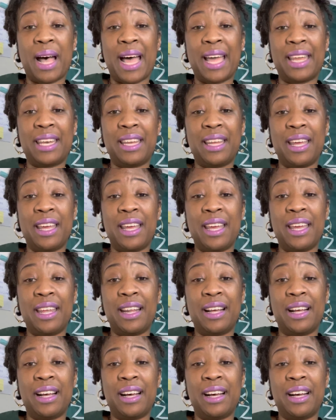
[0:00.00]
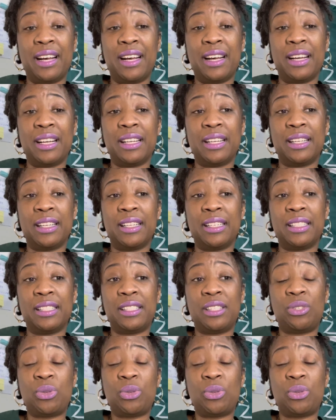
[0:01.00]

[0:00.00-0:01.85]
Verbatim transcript: I did uh,